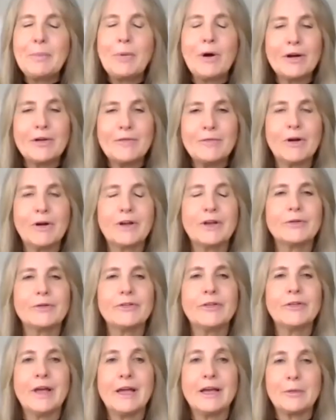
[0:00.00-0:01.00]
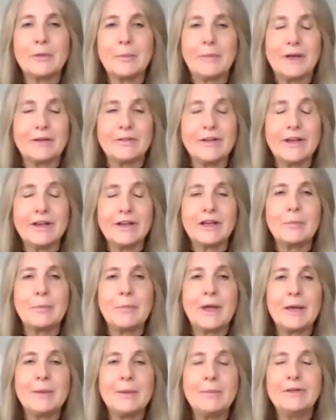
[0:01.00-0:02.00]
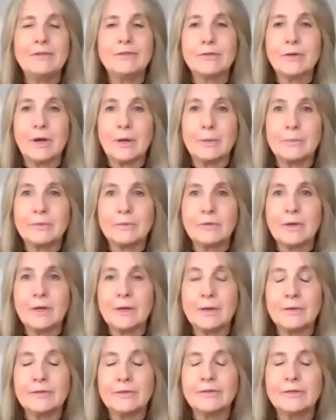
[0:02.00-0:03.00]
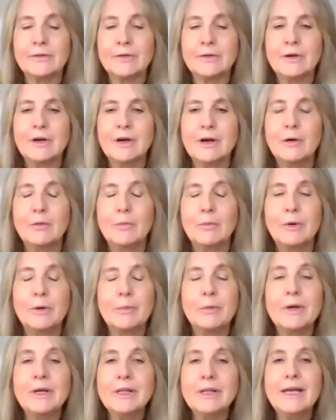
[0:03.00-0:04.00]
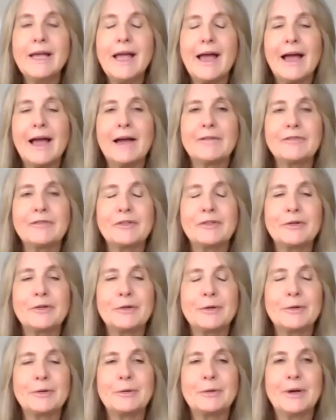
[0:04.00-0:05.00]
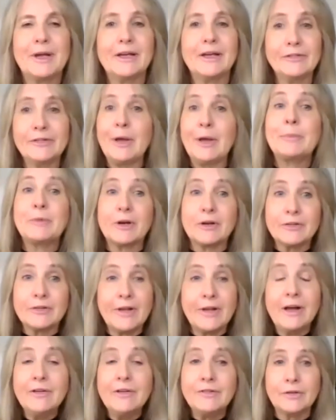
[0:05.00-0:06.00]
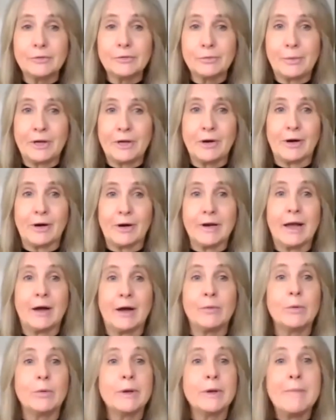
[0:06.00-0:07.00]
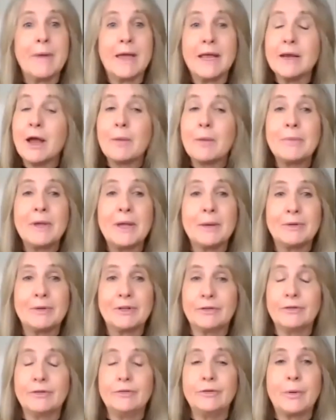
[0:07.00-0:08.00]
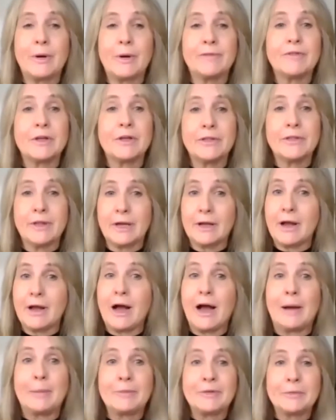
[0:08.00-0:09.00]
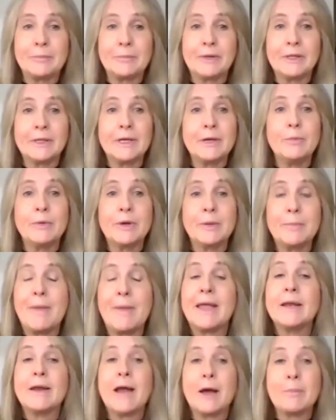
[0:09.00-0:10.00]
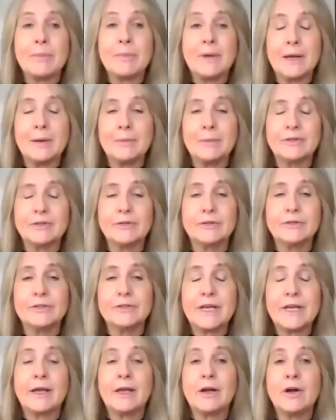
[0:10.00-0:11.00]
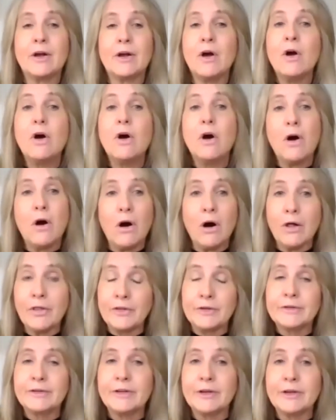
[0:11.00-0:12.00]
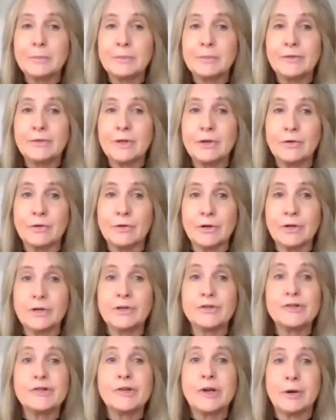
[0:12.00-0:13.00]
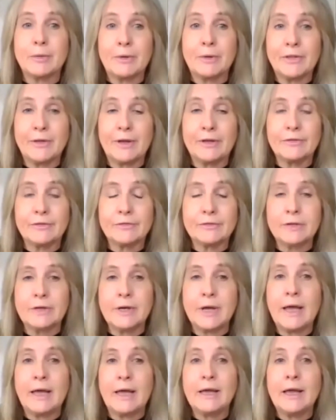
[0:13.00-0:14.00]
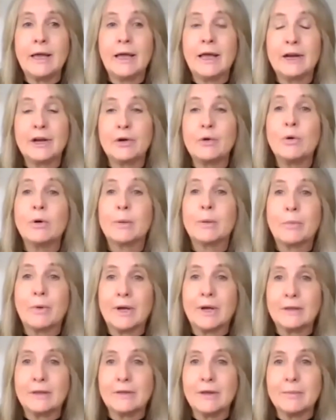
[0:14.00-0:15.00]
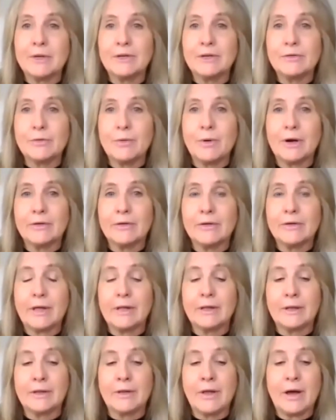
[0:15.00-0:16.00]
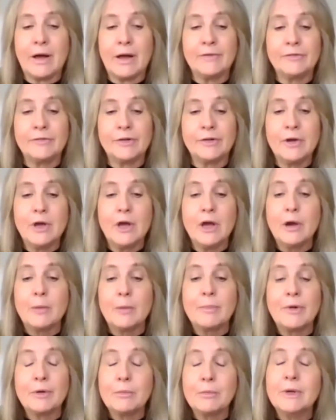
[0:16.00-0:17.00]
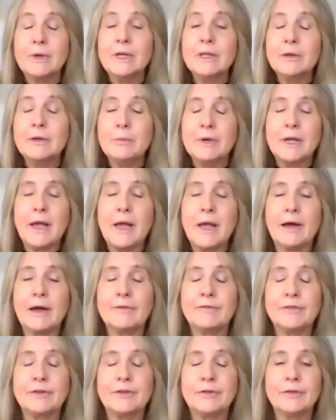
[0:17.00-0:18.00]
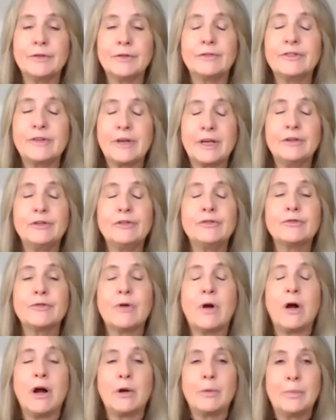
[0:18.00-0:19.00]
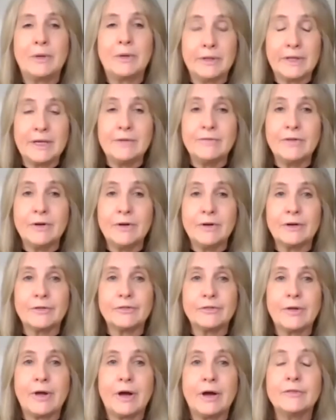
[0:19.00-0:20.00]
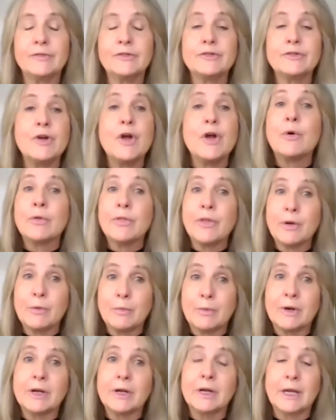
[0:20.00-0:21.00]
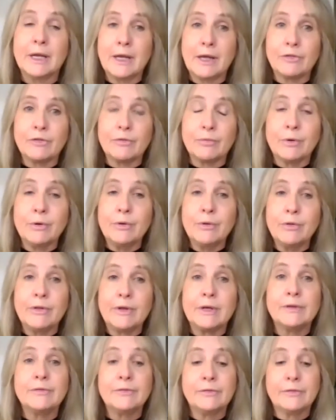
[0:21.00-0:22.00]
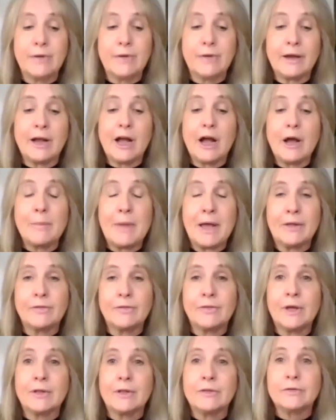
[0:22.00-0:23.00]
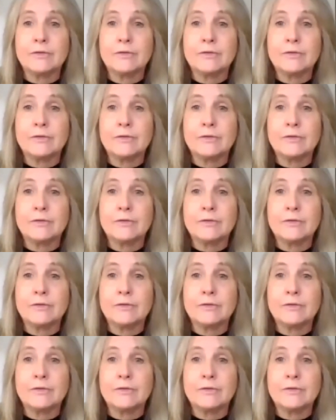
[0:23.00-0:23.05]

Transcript: part of what you're saying about taking baby steps is we really have to accept ourselves as we are now. We may not be able to do everything optimally. We may not be able to take all the tips that you're going to share with us today and incorporate them into our daily lives. But really, we have to stay strong, believe in ourselves, know that we're going to get through this and come out the other